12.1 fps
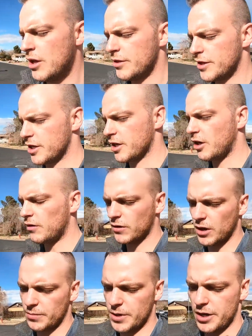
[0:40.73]
the golf
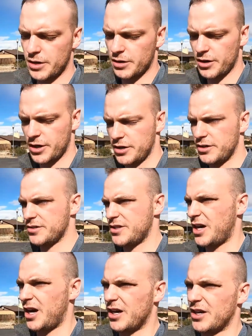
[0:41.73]
club here is,
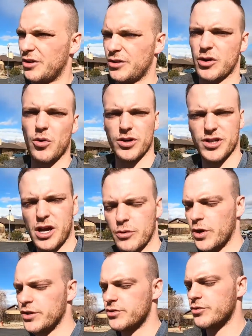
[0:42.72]
the course kind of
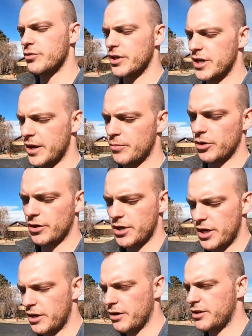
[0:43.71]
runs through the neighborhood
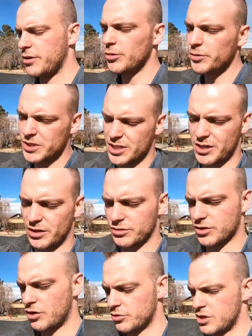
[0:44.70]
here, and then Bloomington
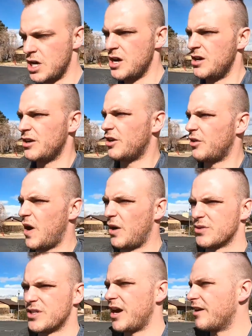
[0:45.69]
Hills goes,
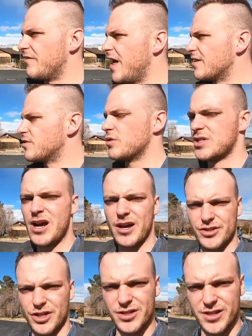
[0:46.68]
outside of that. So it's
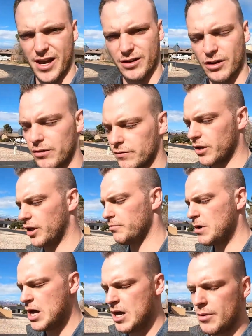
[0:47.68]
not just that golf club,
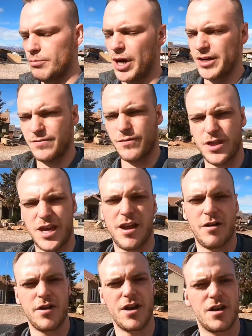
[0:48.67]
but for the
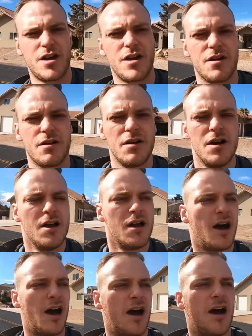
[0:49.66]
area here,
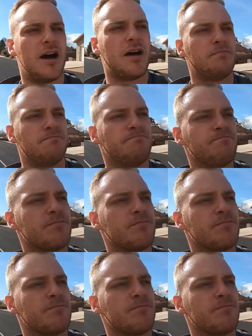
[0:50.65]
we're